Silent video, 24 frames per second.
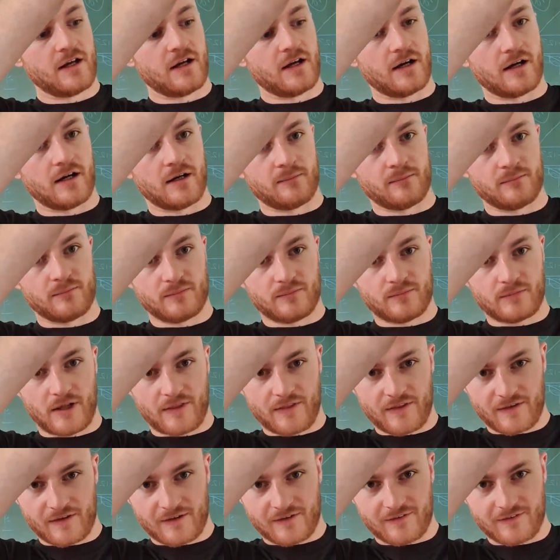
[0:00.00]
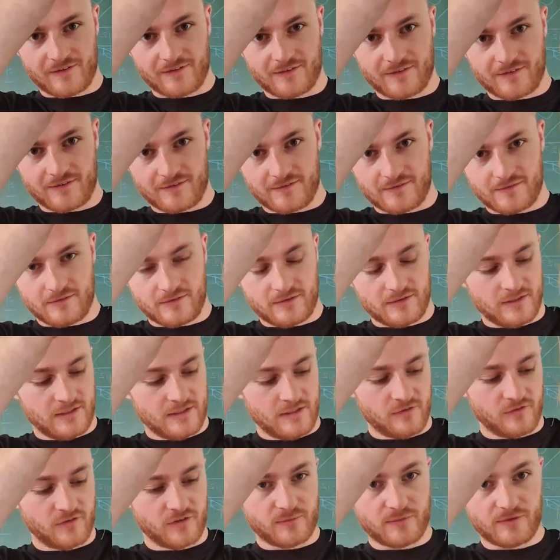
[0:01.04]
I think this is an
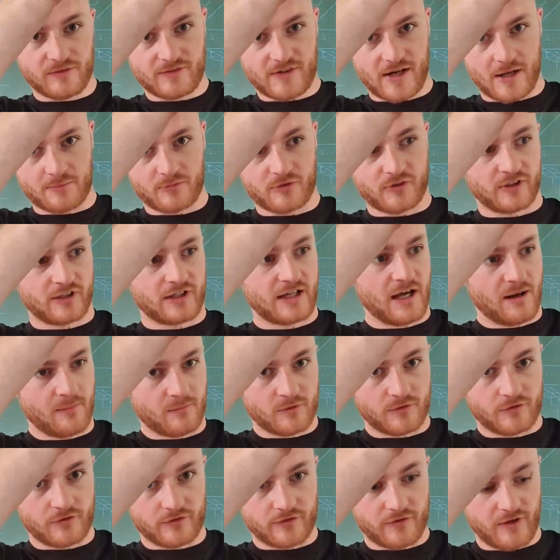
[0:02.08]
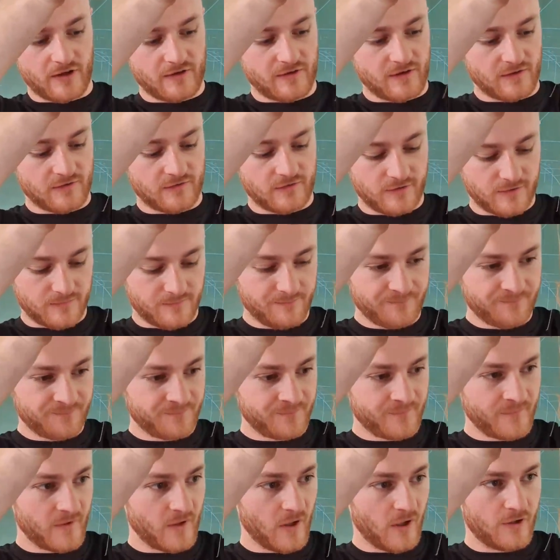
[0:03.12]
issue with Samsung cameras, as they tend to
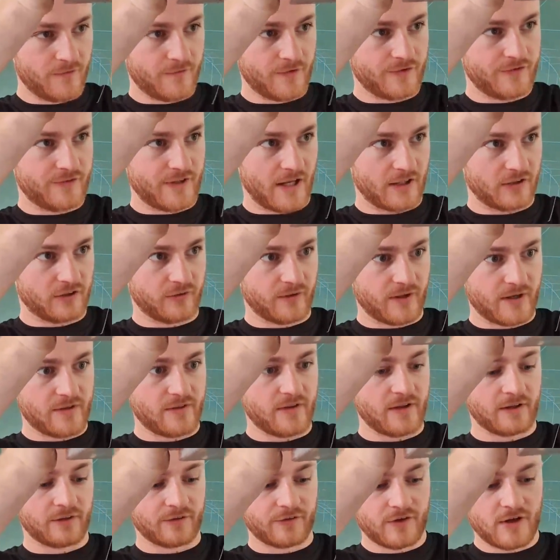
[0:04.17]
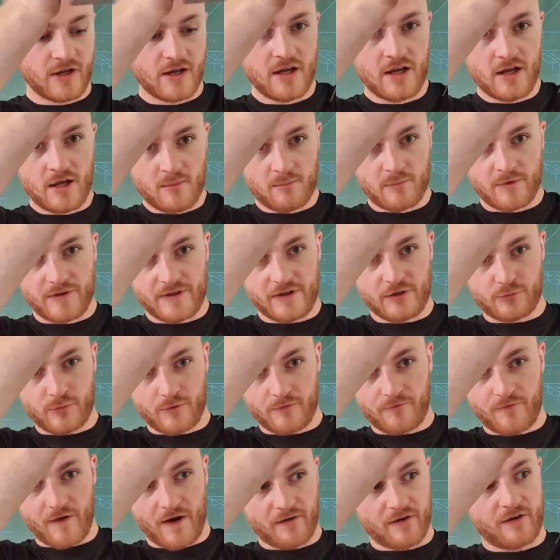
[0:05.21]
oversaturate things. But these were
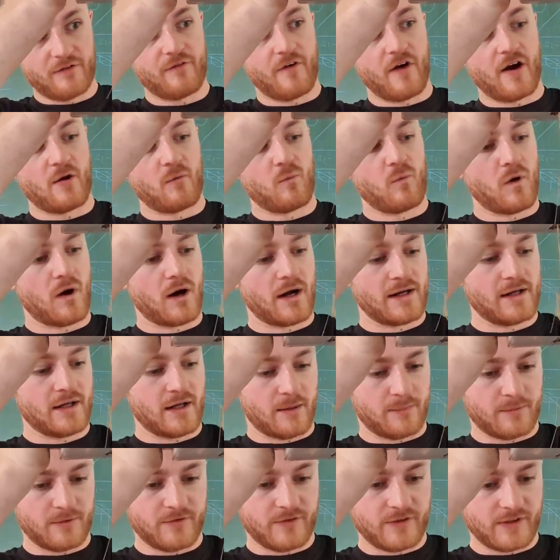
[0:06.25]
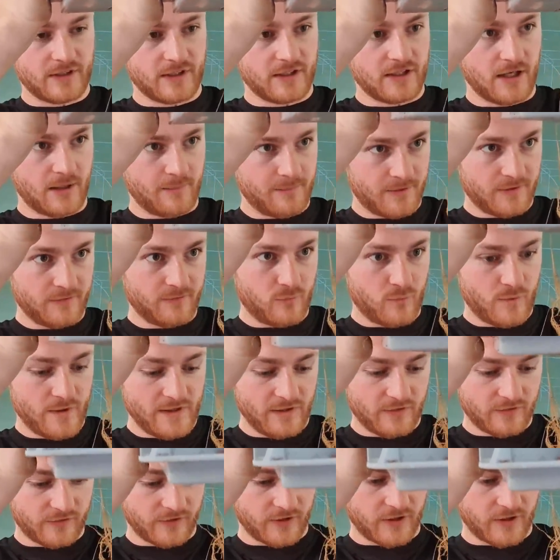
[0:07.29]
very, very white up until a couple of weeks